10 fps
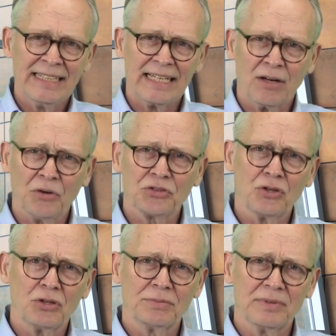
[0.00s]
It
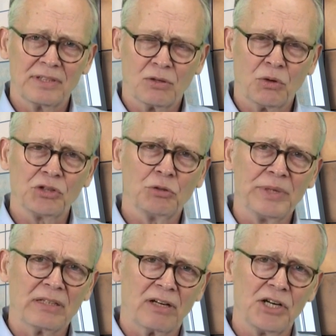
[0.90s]
also, the course will
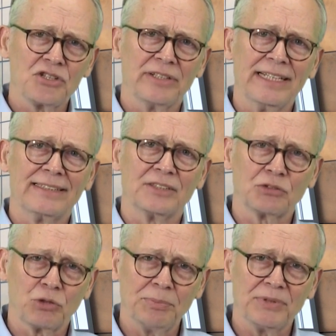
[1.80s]
be largely
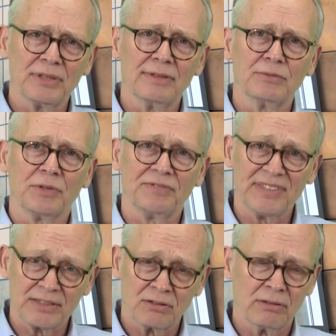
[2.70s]
descriptive with
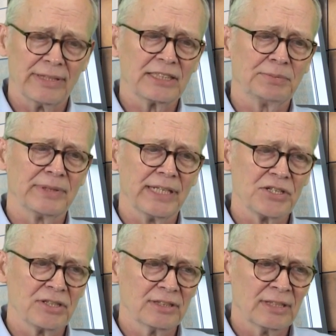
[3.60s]
physical
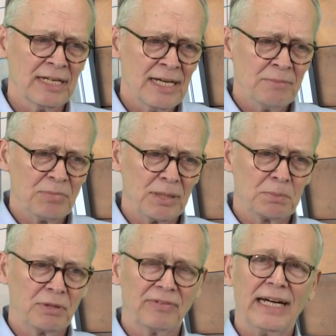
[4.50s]
explanations, but
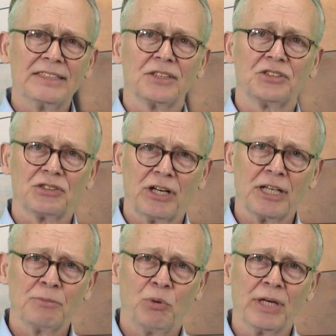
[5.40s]
it provides a
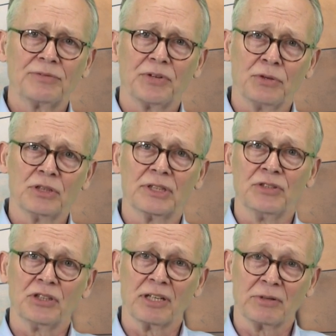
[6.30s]
starting point for those of
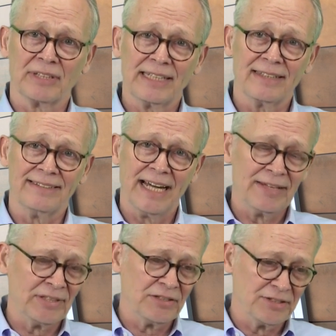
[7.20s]
you that would like to
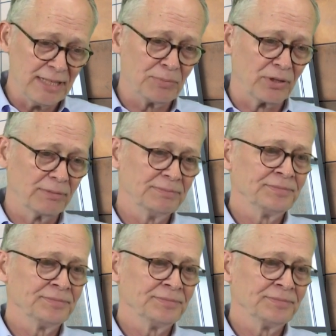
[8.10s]
dive in deeper.